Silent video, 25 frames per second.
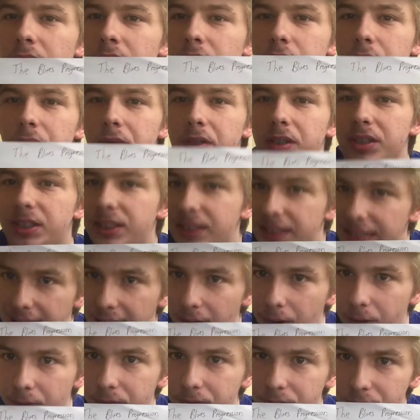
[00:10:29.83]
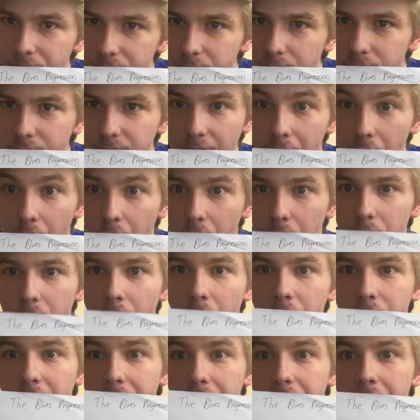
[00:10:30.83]
It doesn't really sound that
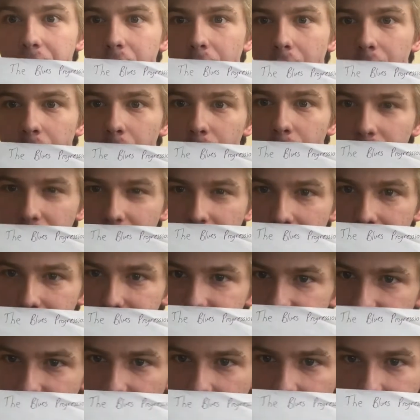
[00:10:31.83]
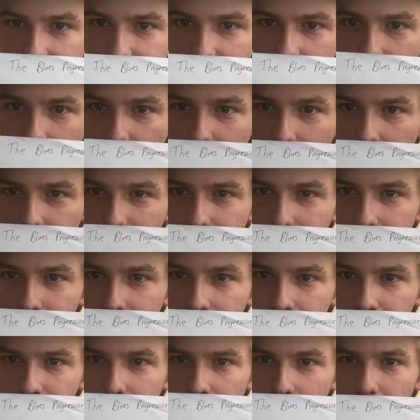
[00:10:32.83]
all that good with the F7 chord,
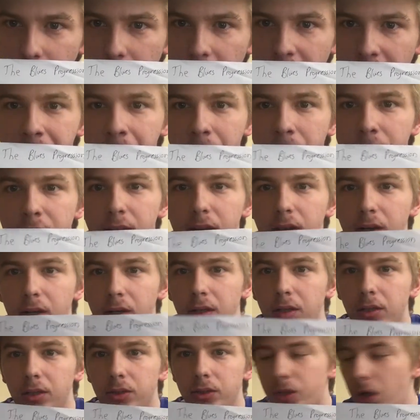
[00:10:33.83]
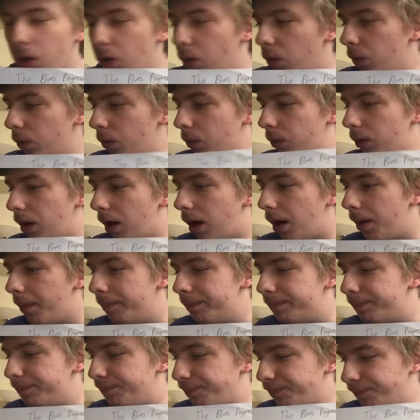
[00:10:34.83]
okay? So,
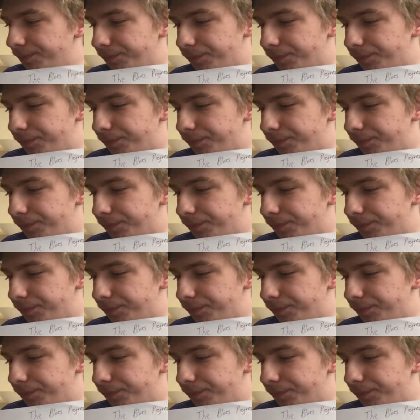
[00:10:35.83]
and